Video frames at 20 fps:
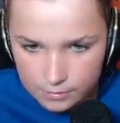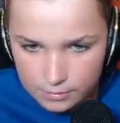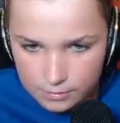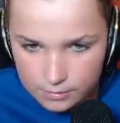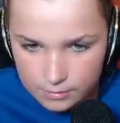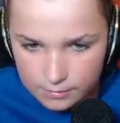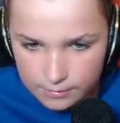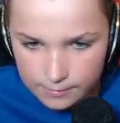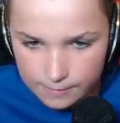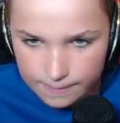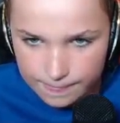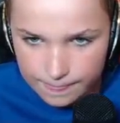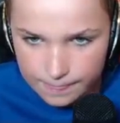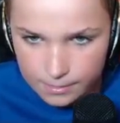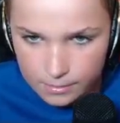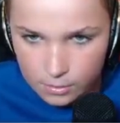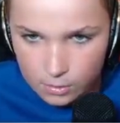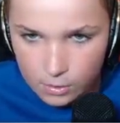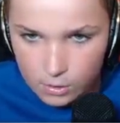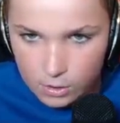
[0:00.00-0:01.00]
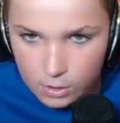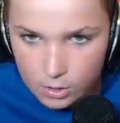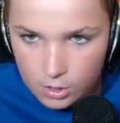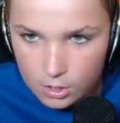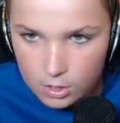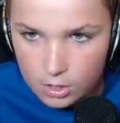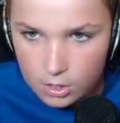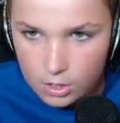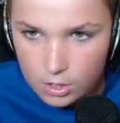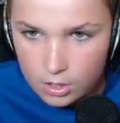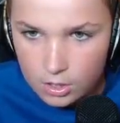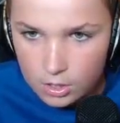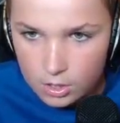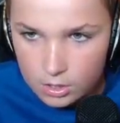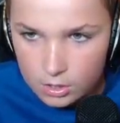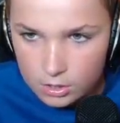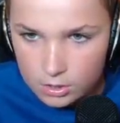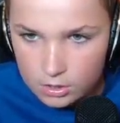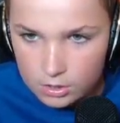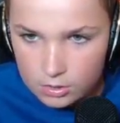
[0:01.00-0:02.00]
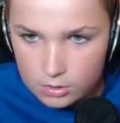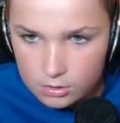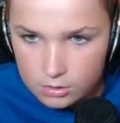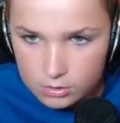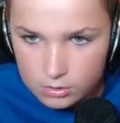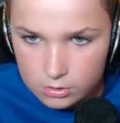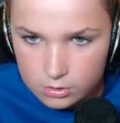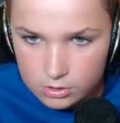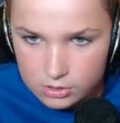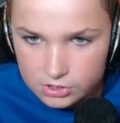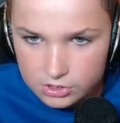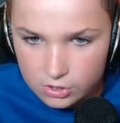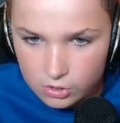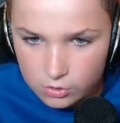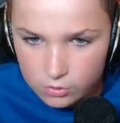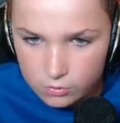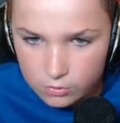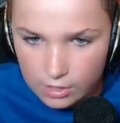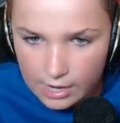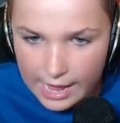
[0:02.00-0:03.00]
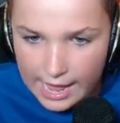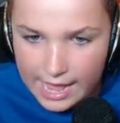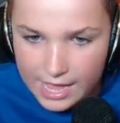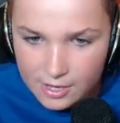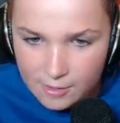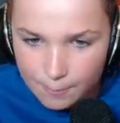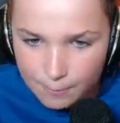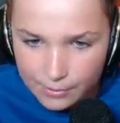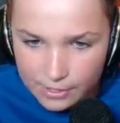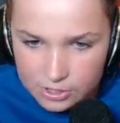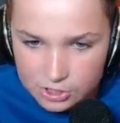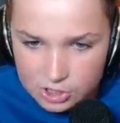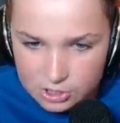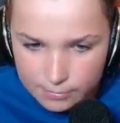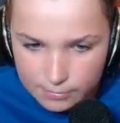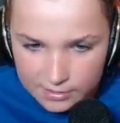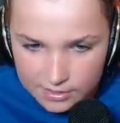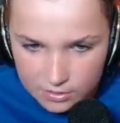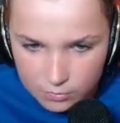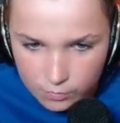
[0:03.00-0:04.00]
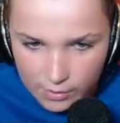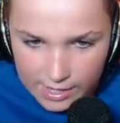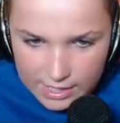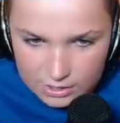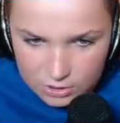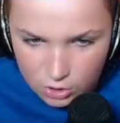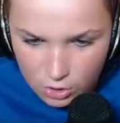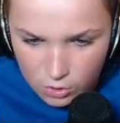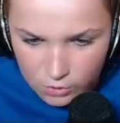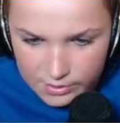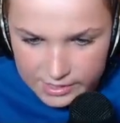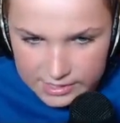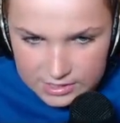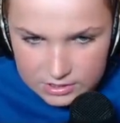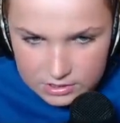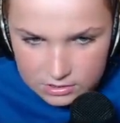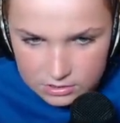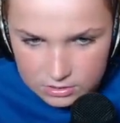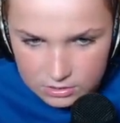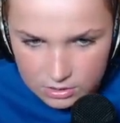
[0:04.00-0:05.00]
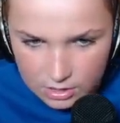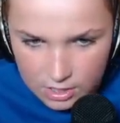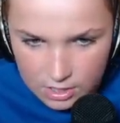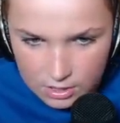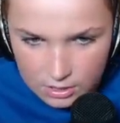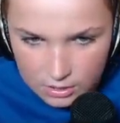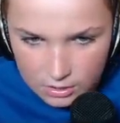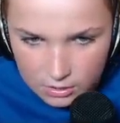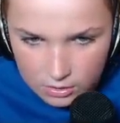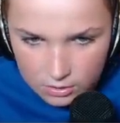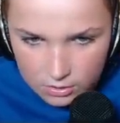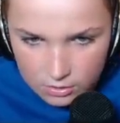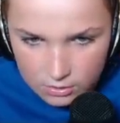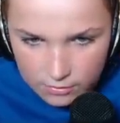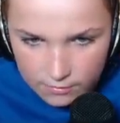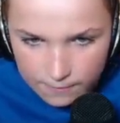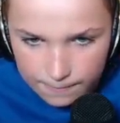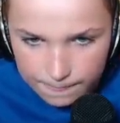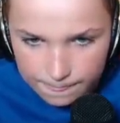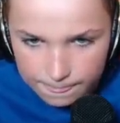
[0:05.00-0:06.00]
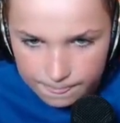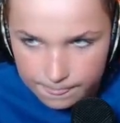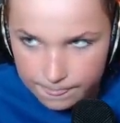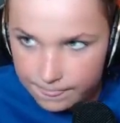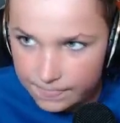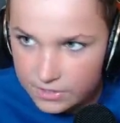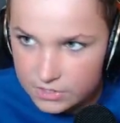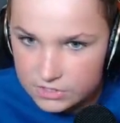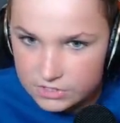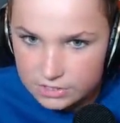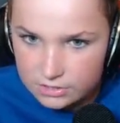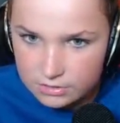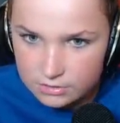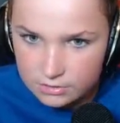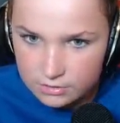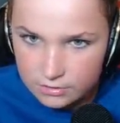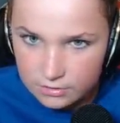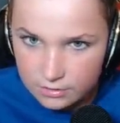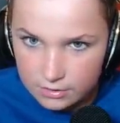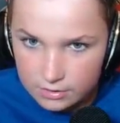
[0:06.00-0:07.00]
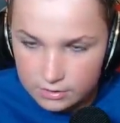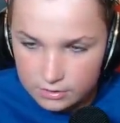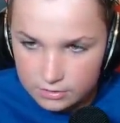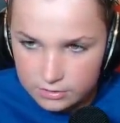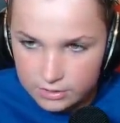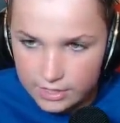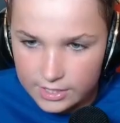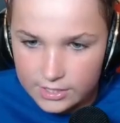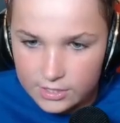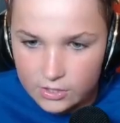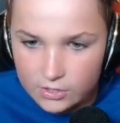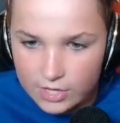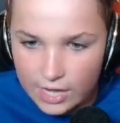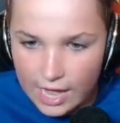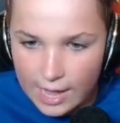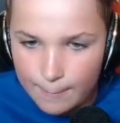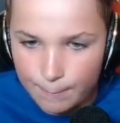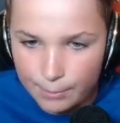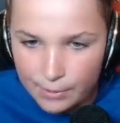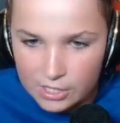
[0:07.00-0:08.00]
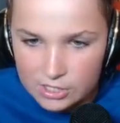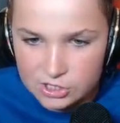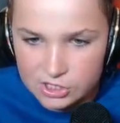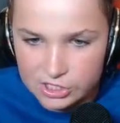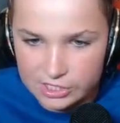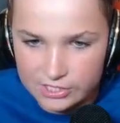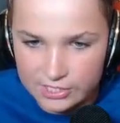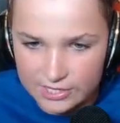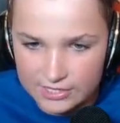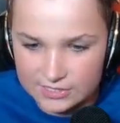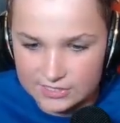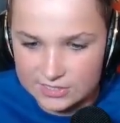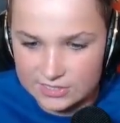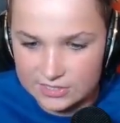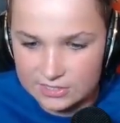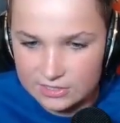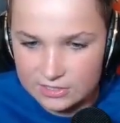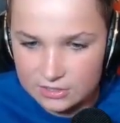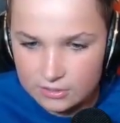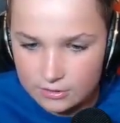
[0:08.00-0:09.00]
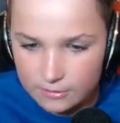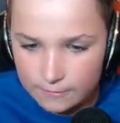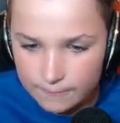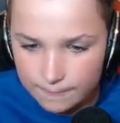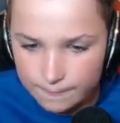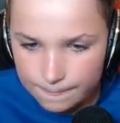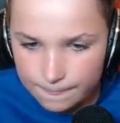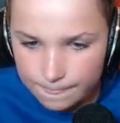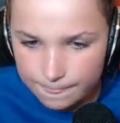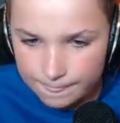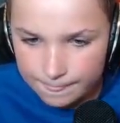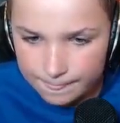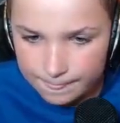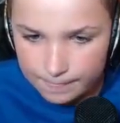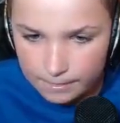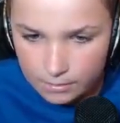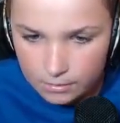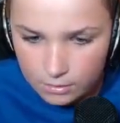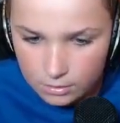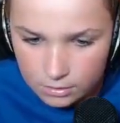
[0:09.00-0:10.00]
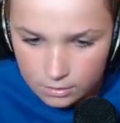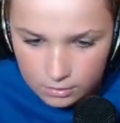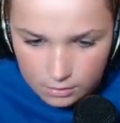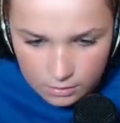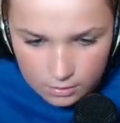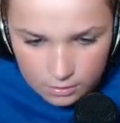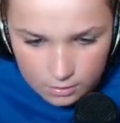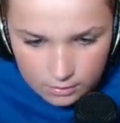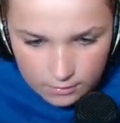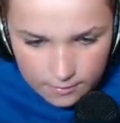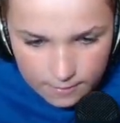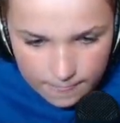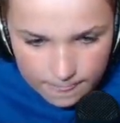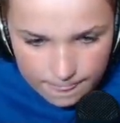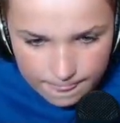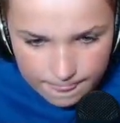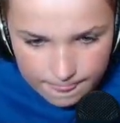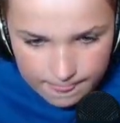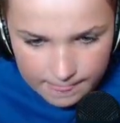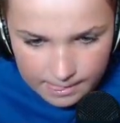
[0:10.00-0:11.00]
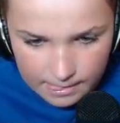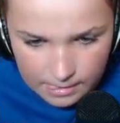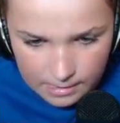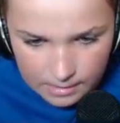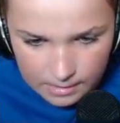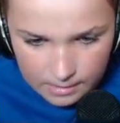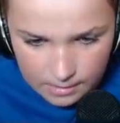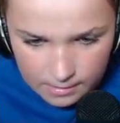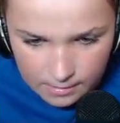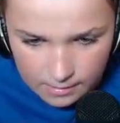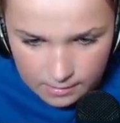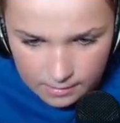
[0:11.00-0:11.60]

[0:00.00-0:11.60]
See? Let's go. Hey, you're punching me. Wait, no, he. Oh no! Little guy. Little guy punching us. He actually killed me.